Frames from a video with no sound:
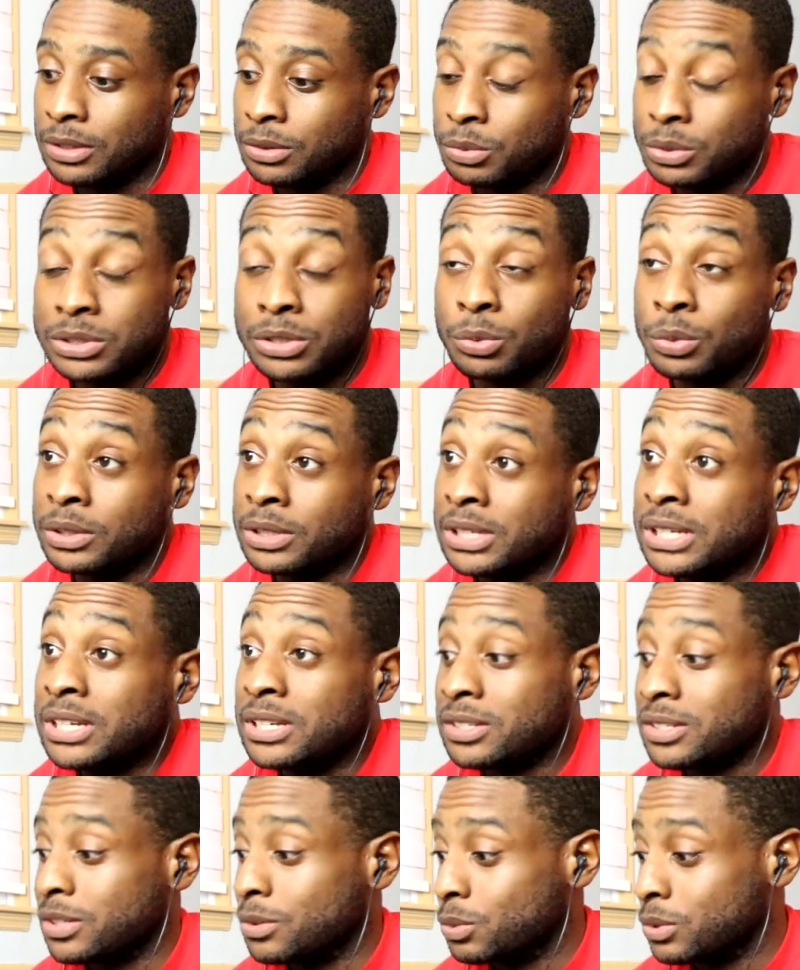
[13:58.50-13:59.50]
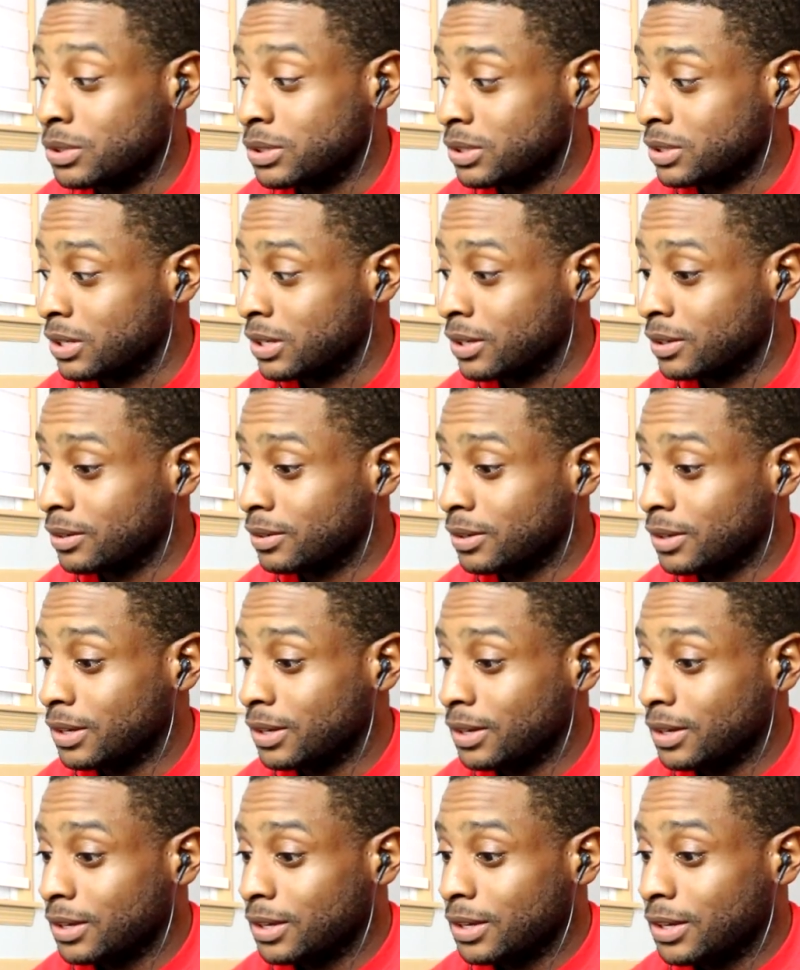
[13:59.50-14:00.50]
It was a release. It was,
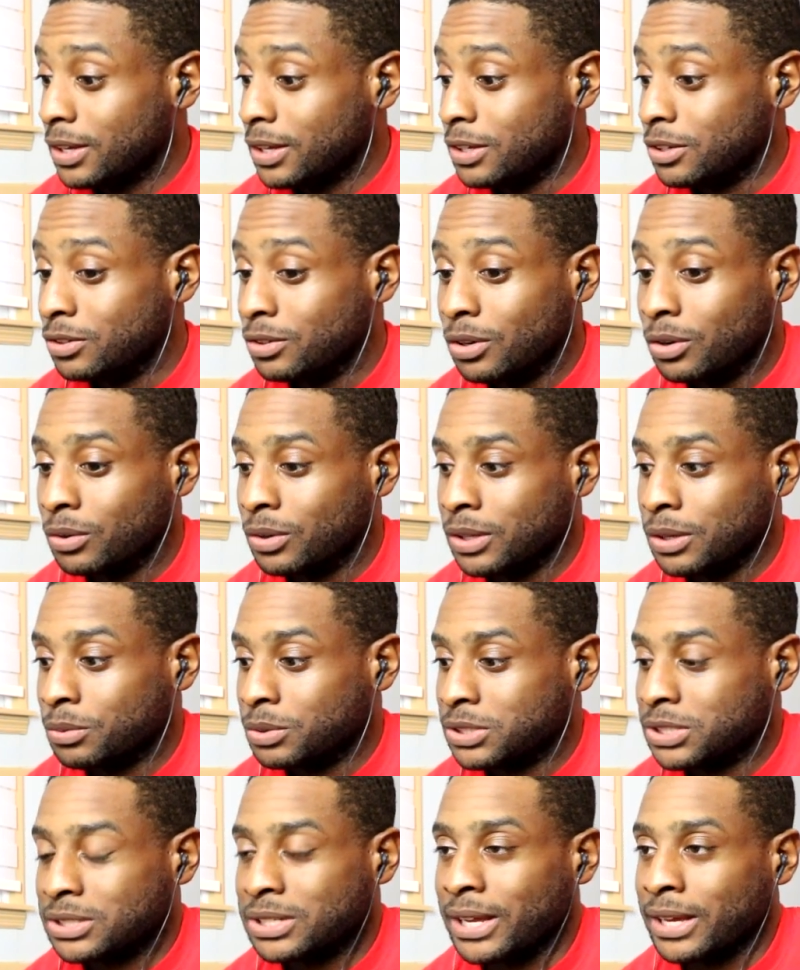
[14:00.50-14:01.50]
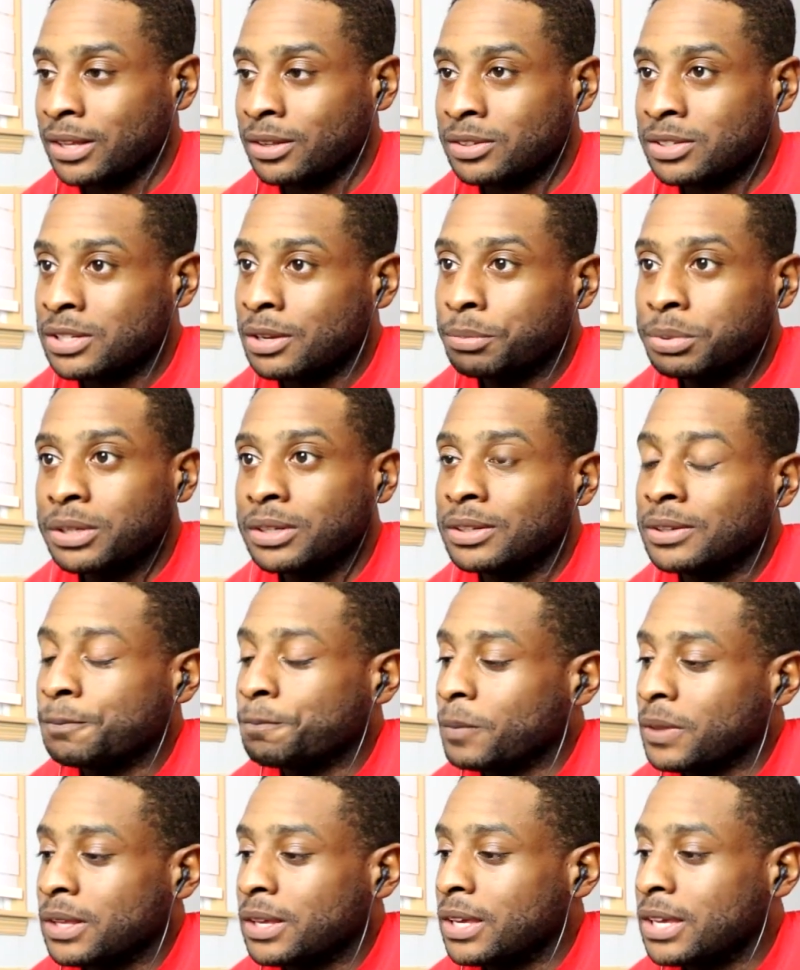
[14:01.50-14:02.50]
you know, it was just like
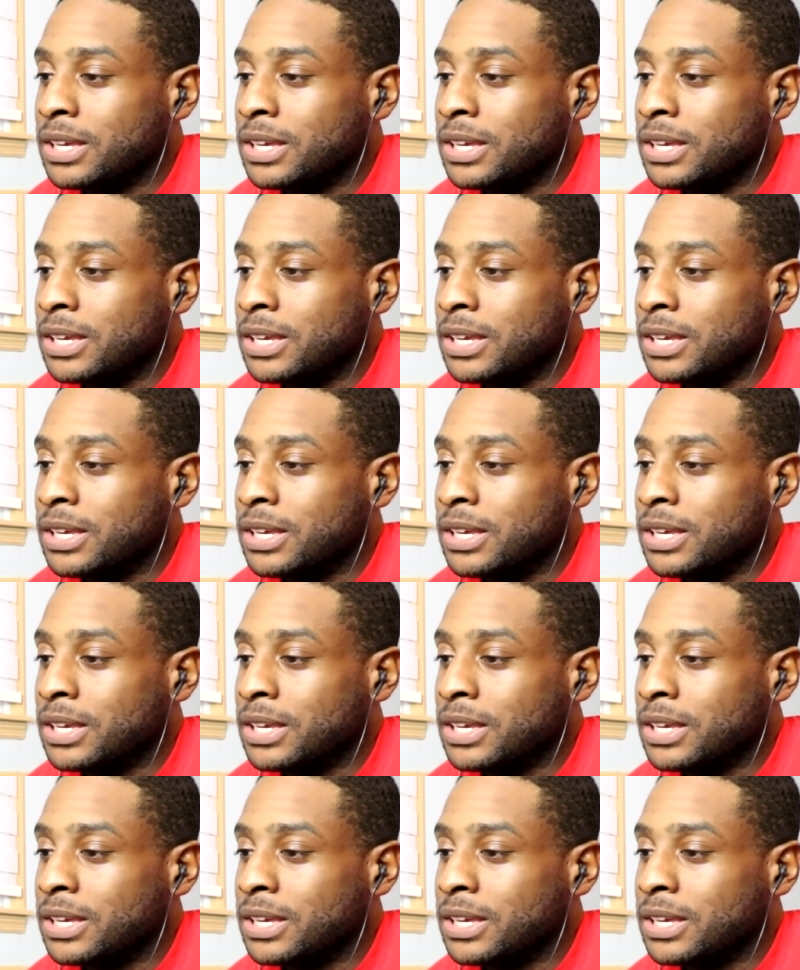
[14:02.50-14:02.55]
something.